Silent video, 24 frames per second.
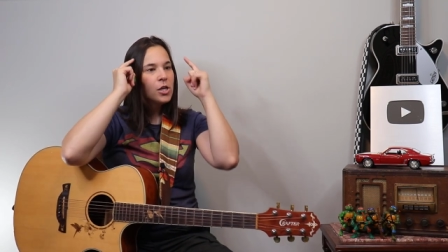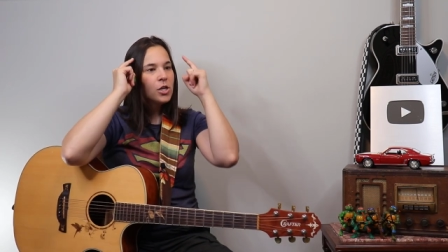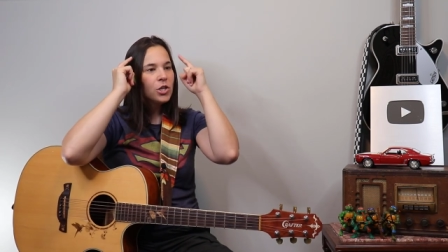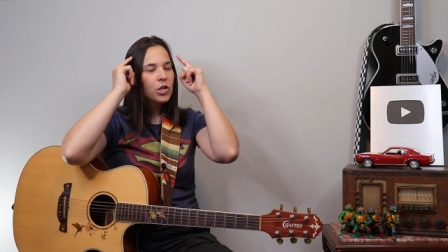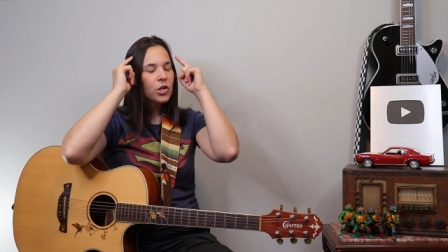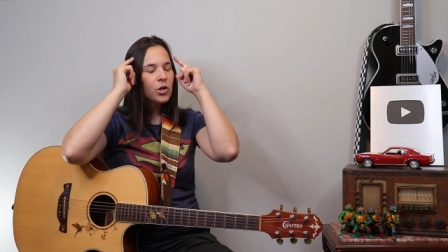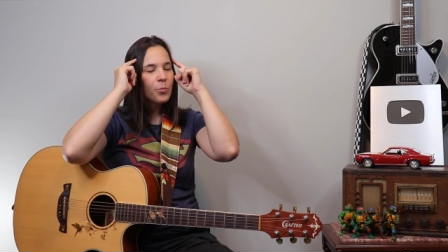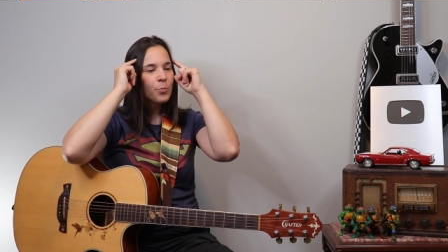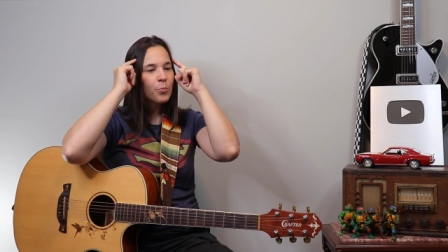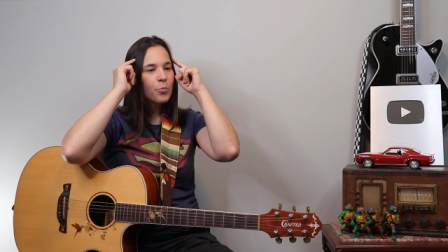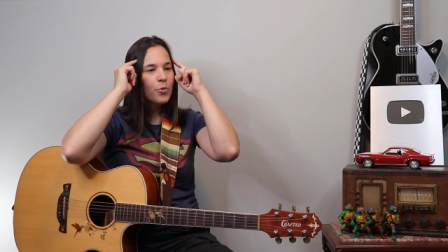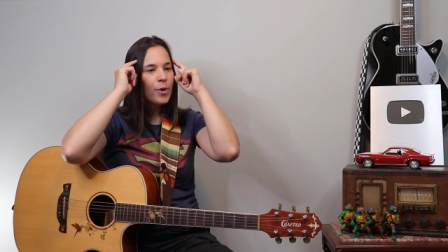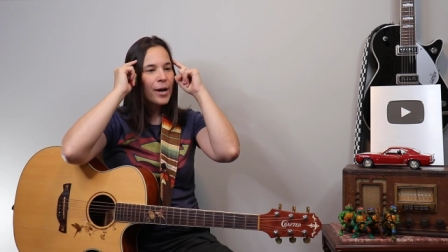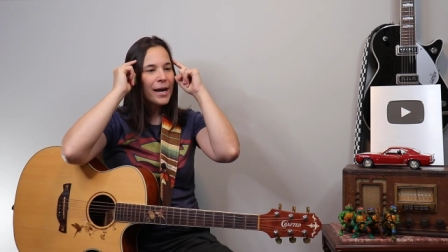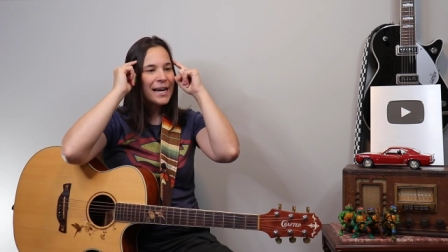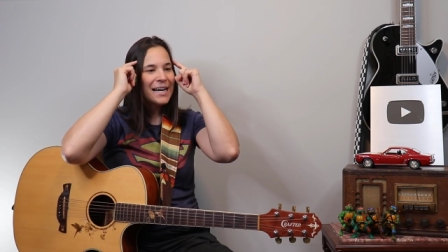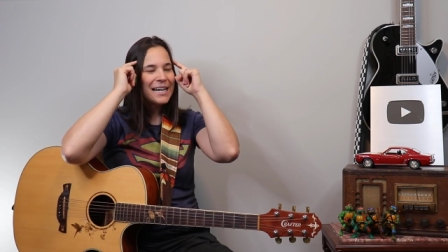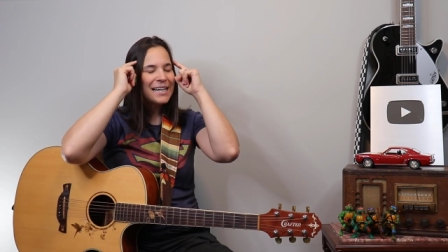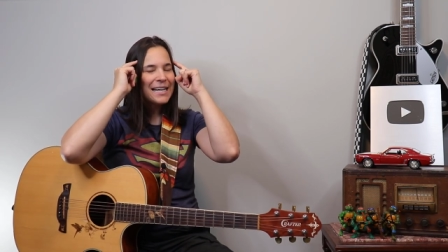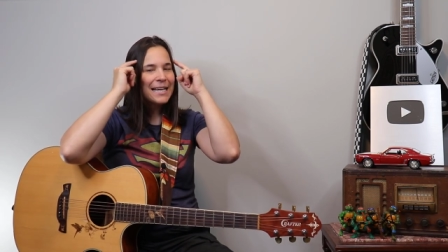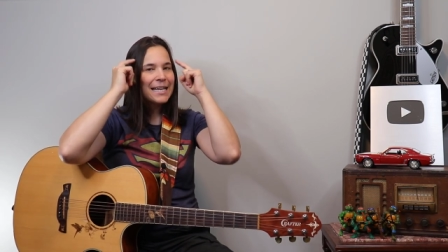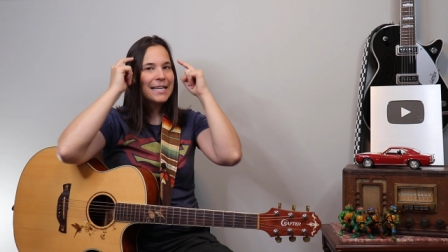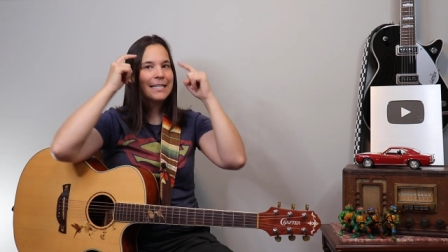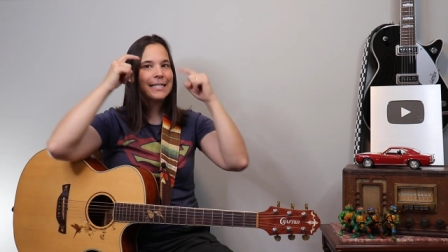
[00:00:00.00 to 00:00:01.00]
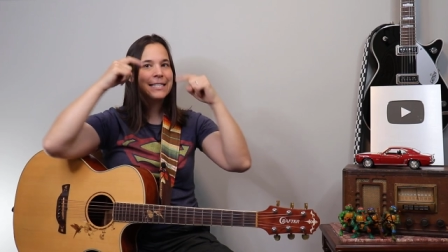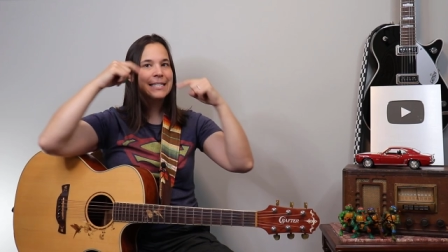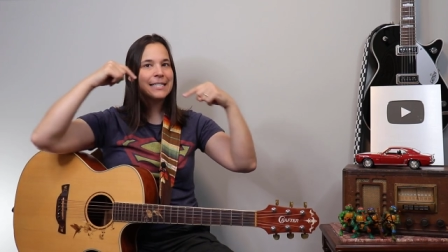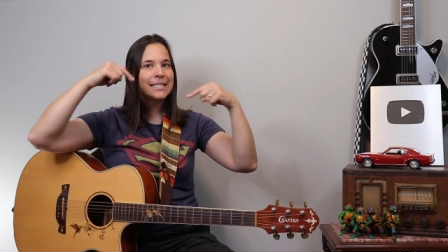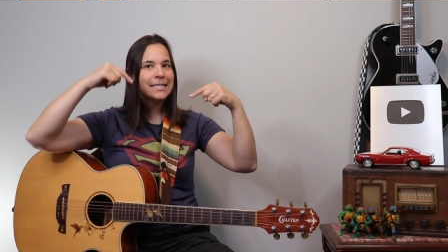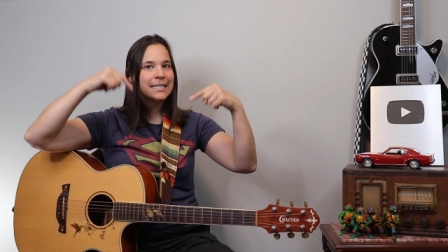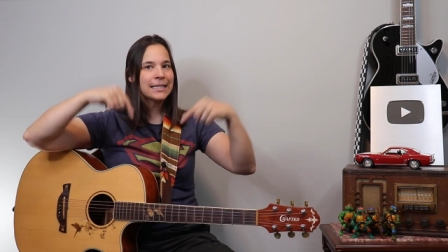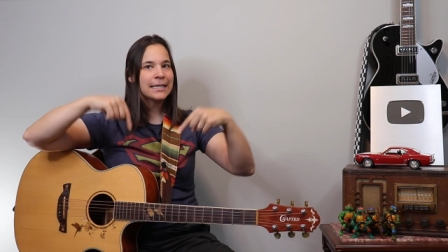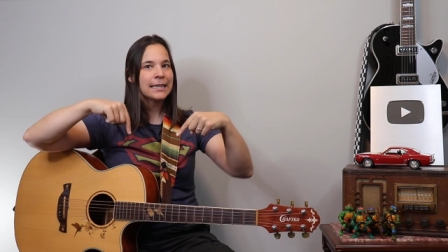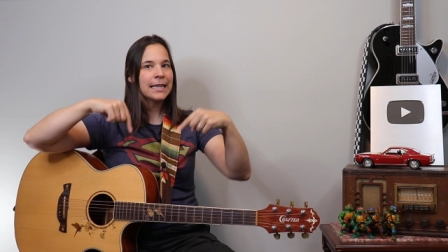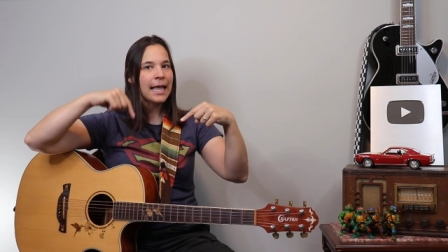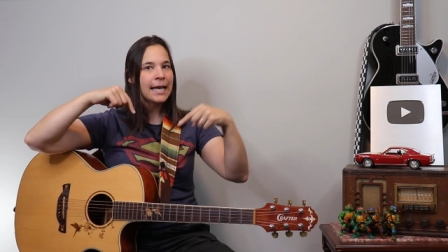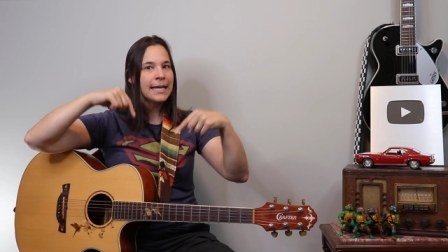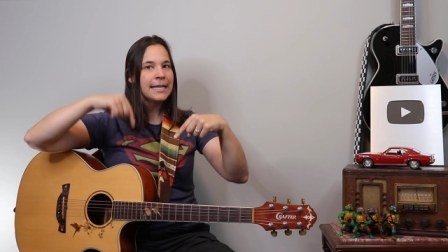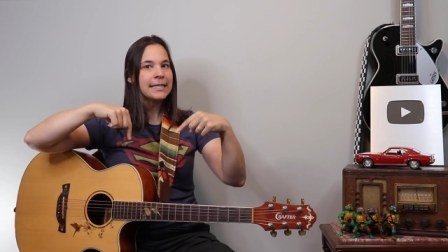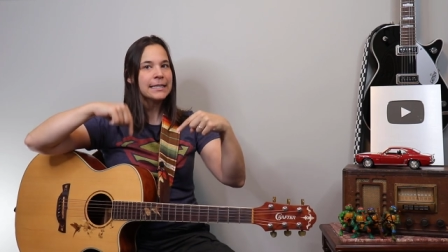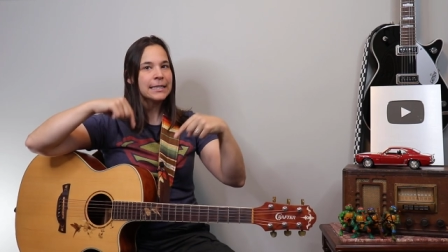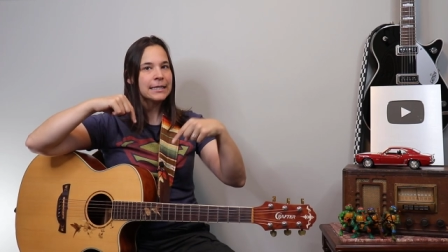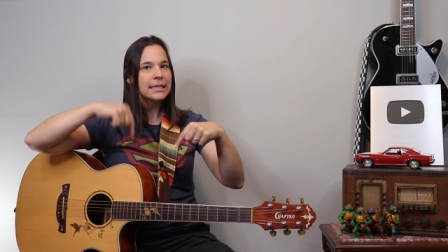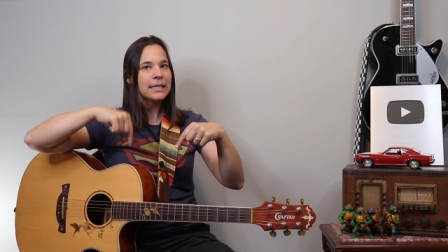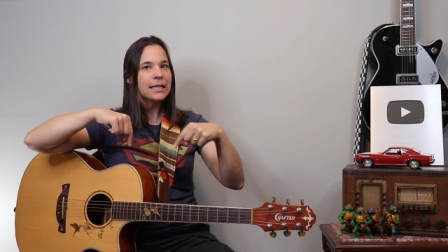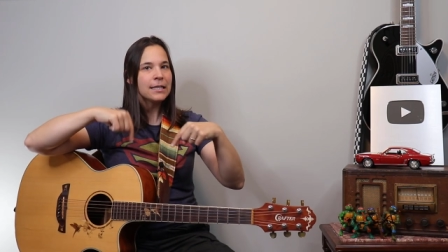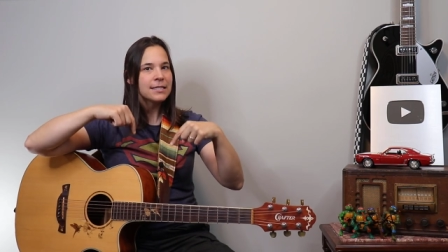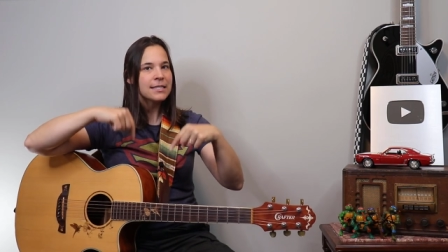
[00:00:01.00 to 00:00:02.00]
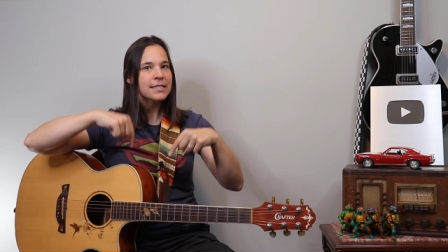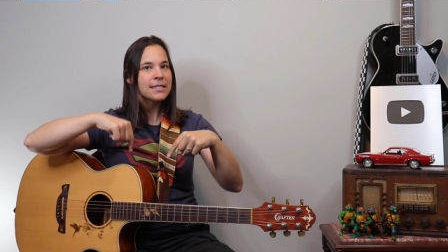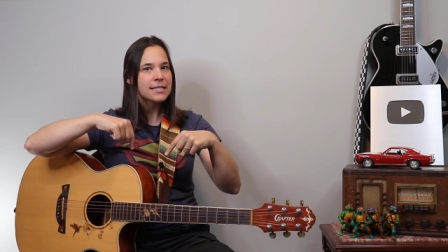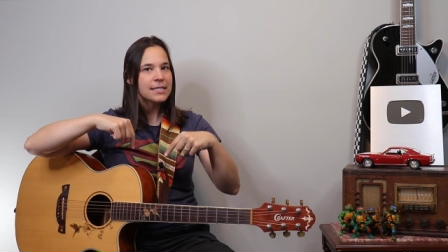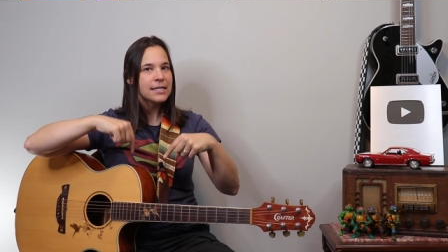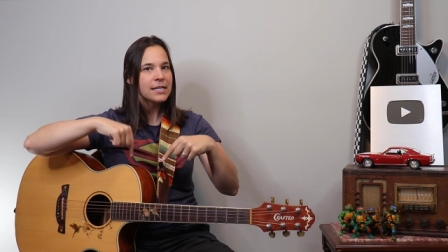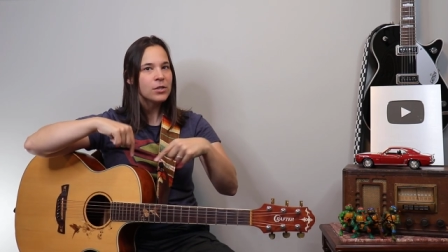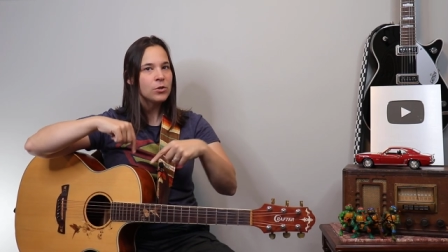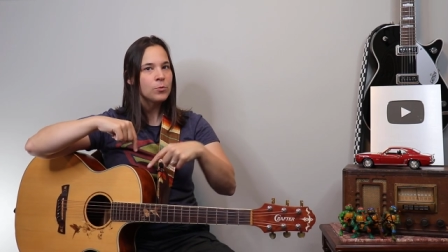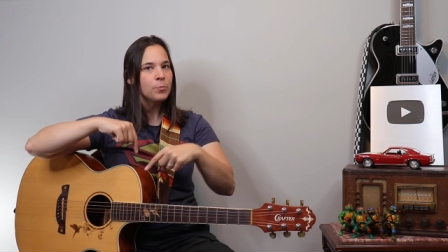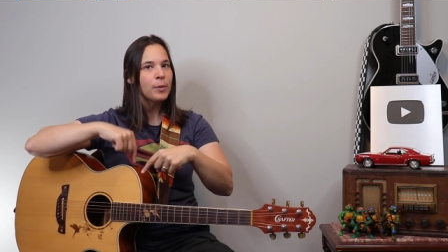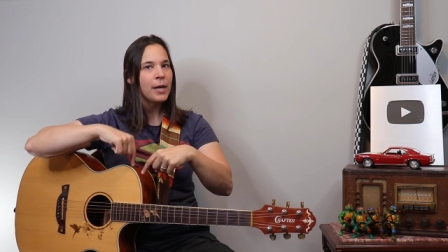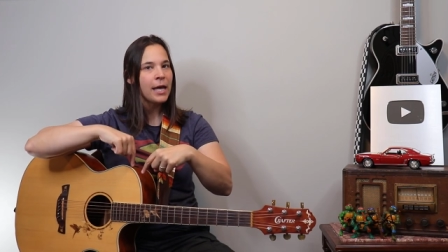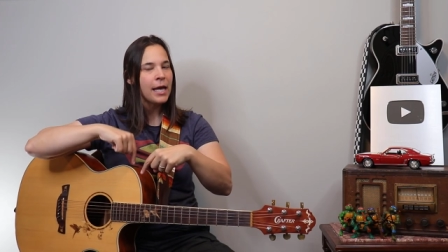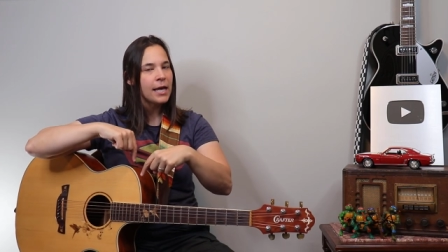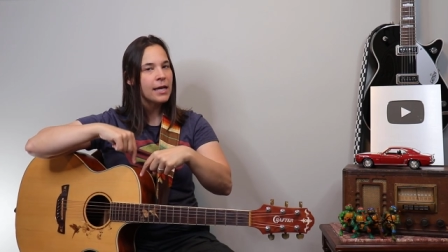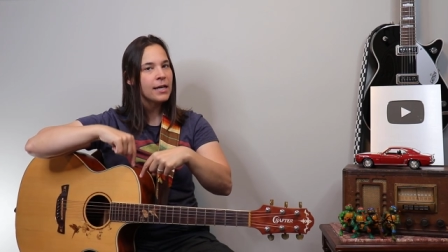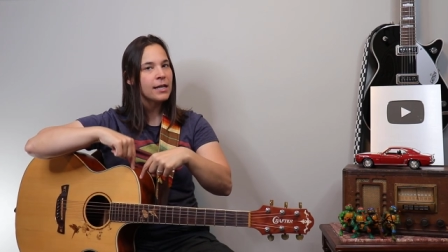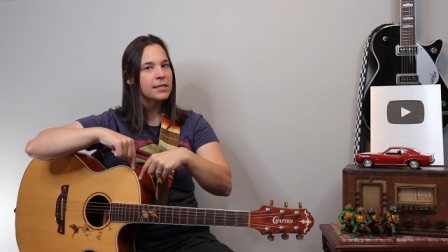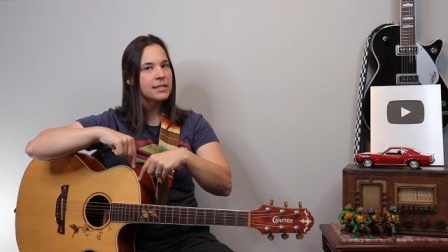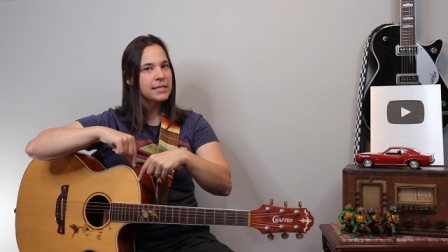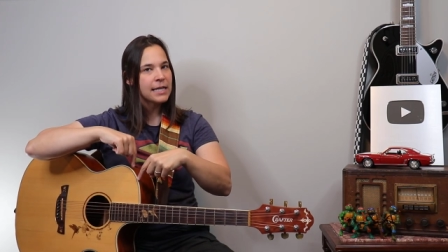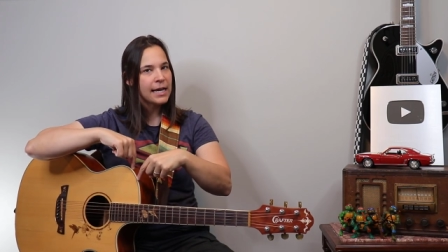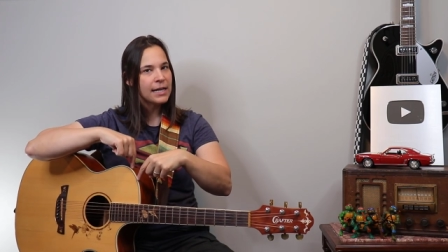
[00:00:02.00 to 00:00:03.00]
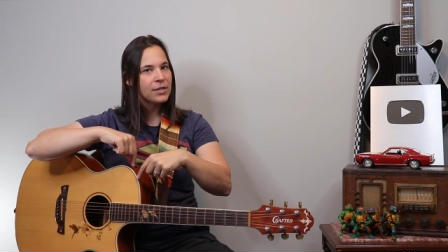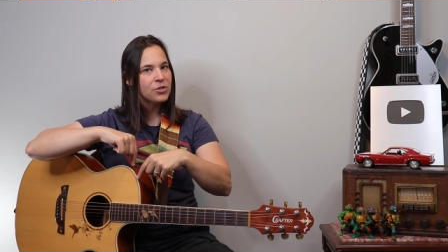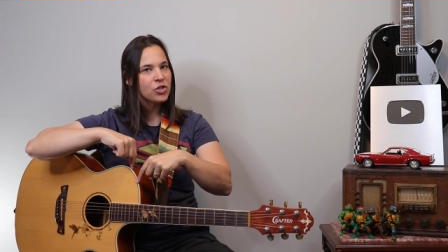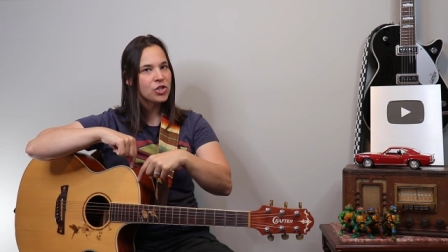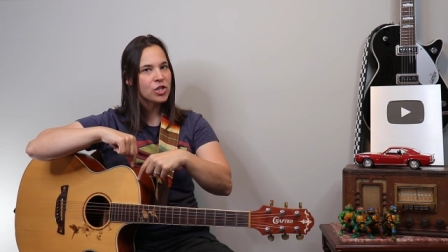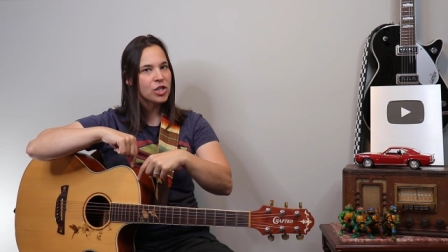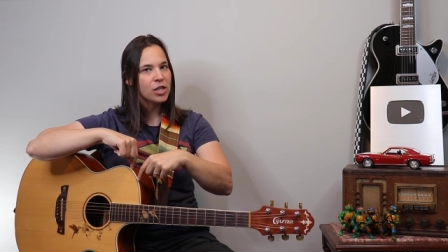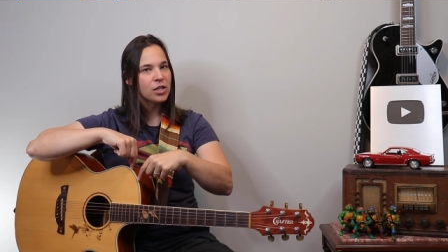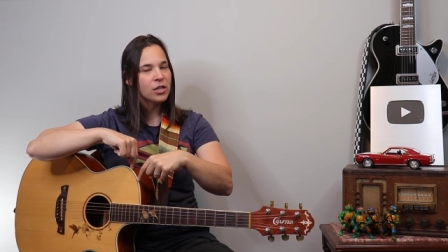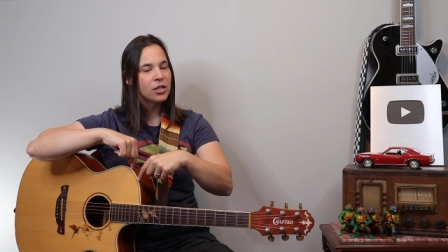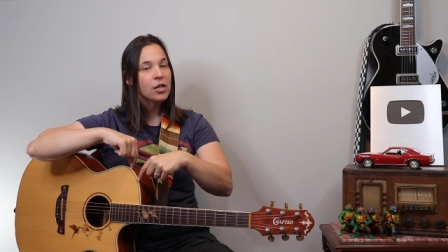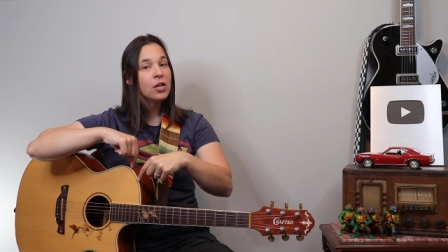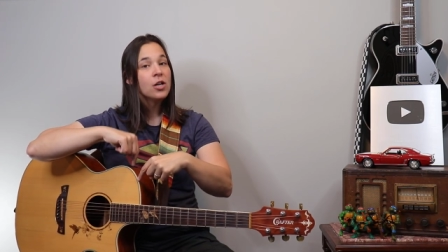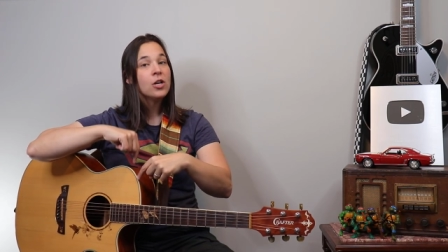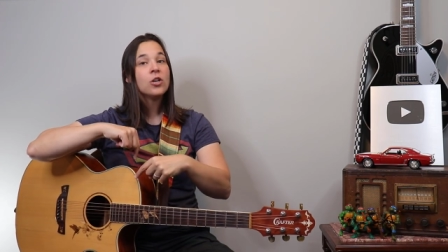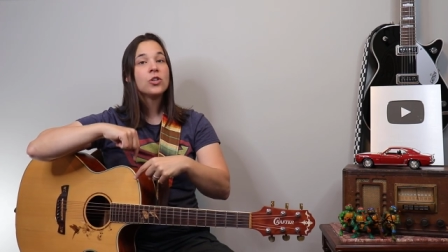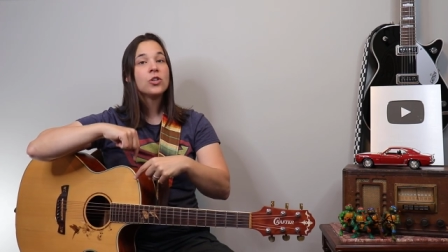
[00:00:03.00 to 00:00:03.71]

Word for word: your brain is slightly still paying attention